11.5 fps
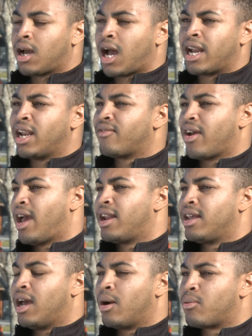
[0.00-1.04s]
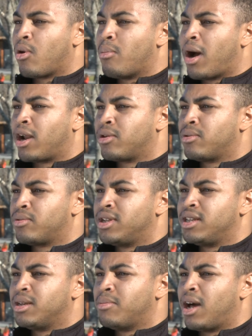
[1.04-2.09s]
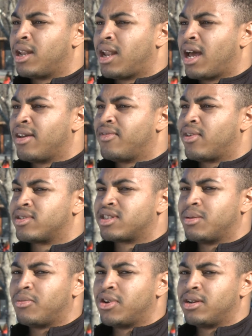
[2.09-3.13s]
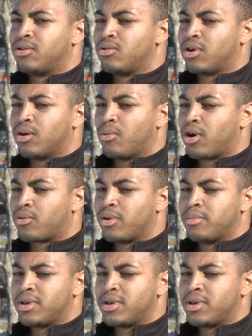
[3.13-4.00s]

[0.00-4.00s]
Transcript: I never had a role model really in my life or someone who could work with